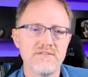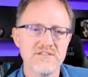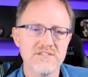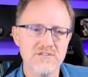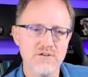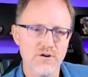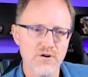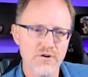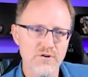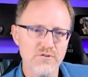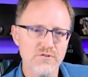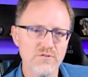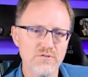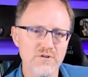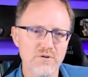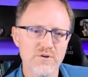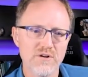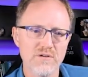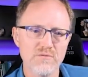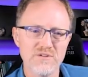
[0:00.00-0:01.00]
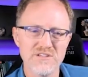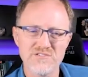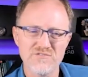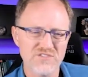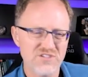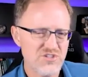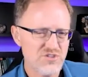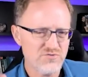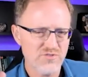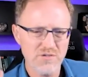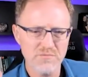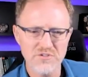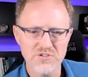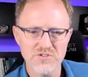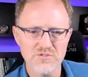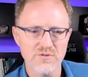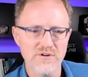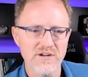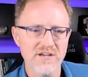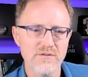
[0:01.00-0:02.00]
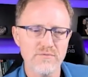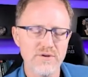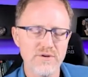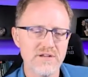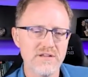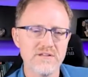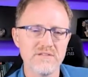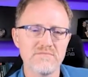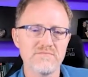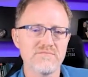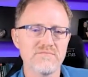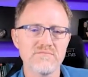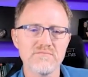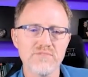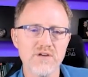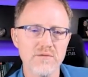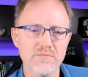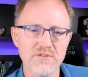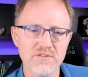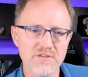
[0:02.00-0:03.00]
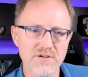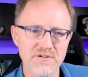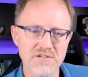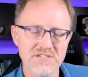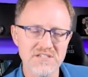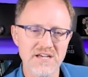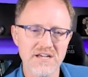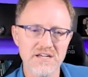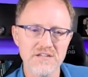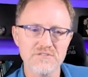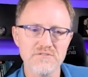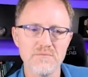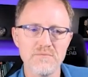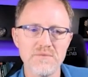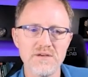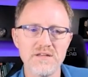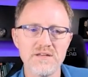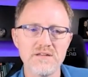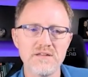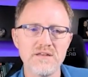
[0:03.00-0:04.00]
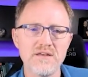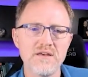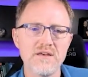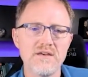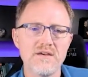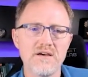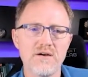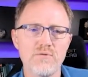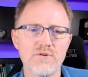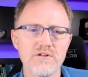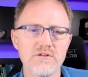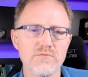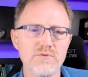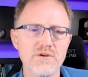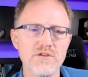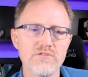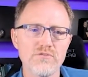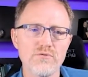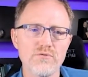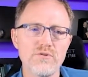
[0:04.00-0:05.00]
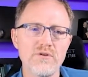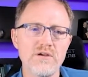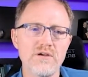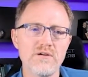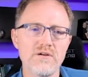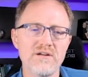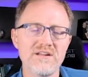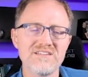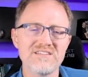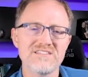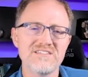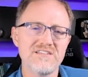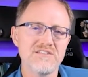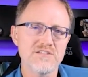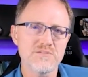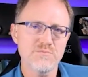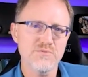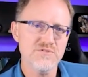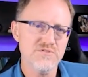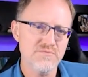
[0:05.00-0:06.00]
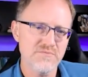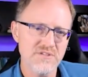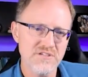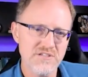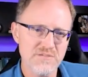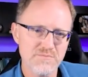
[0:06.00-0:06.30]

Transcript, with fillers: this article. I want to, it's extremely short. I can read it in probably 30 seconds or a minute. I wanted to read through here and see this this